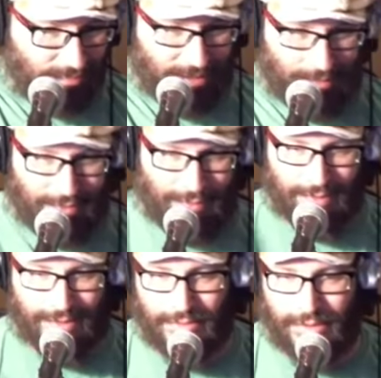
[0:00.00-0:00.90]
I mean,
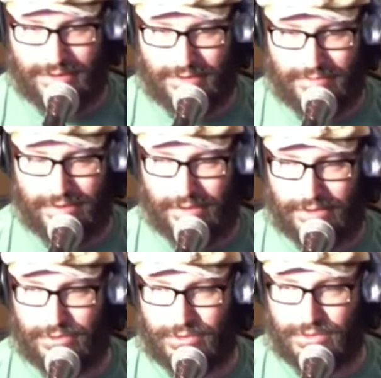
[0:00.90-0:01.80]
when you think of the
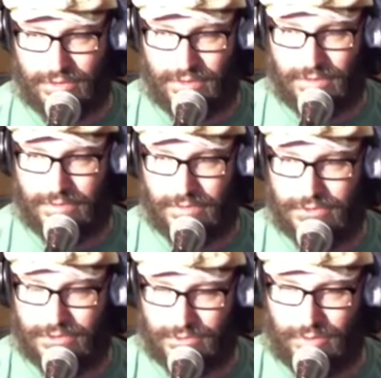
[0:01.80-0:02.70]
electric guitar, there's
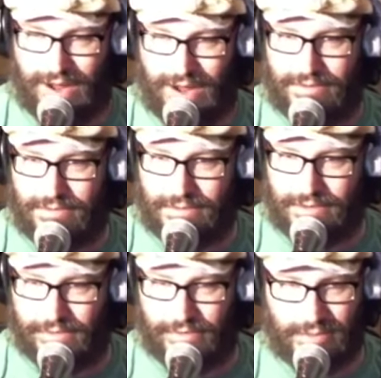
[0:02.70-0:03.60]
the Strat
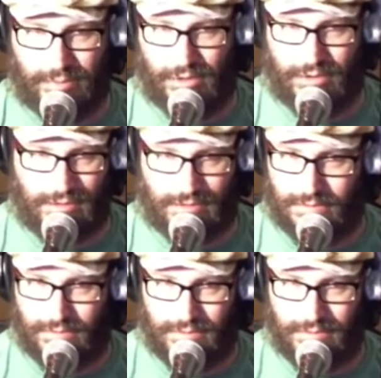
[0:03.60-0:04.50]
and the Les Paul.
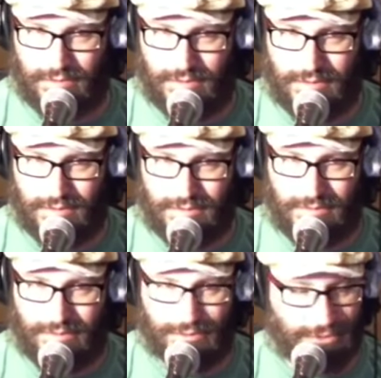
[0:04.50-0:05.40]

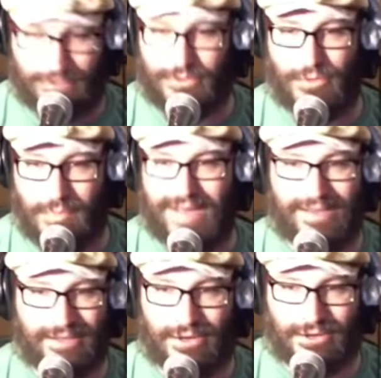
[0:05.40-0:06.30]
Those are the two
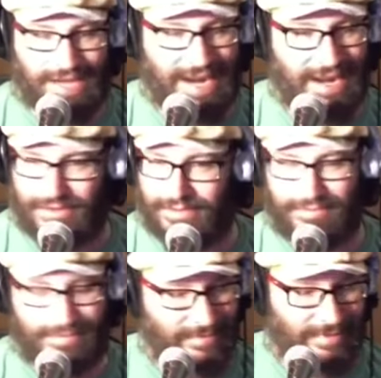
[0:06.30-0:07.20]
main guitars.
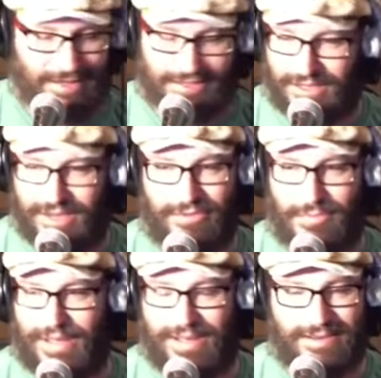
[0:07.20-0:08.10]
Anything aside
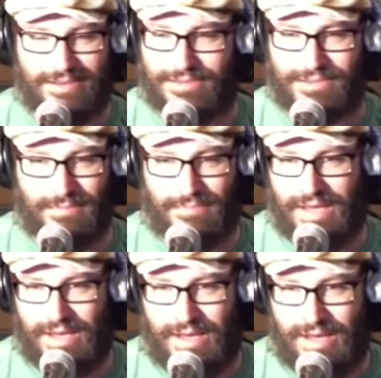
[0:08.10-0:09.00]
from that is
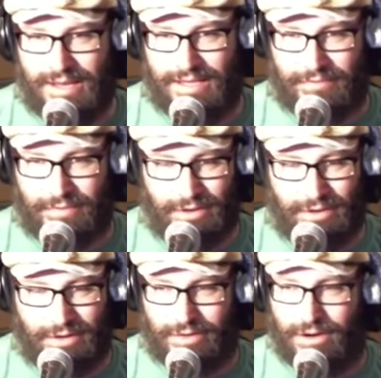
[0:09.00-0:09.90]
it's very
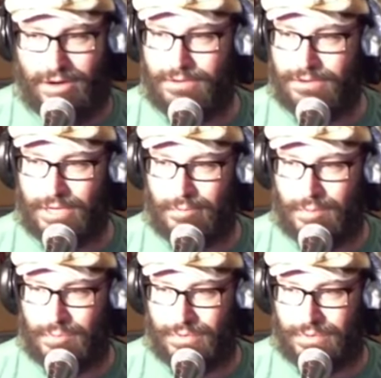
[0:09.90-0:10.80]
very hard to come
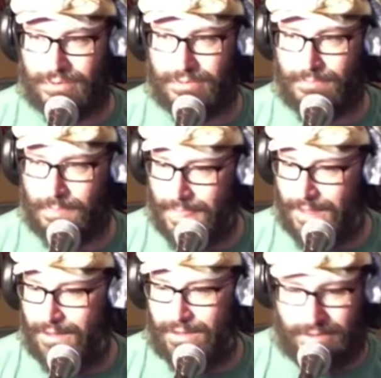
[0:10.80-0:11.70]
up with a
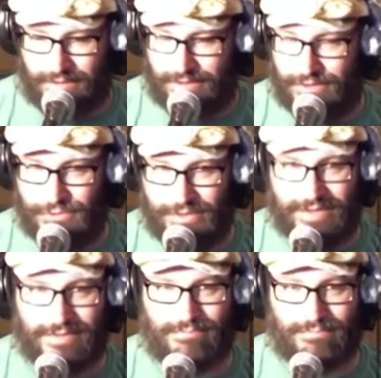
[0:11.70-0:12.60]

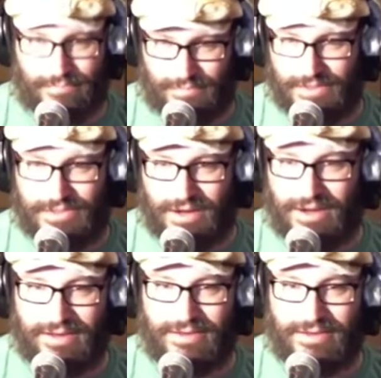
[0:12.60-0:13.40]
unique design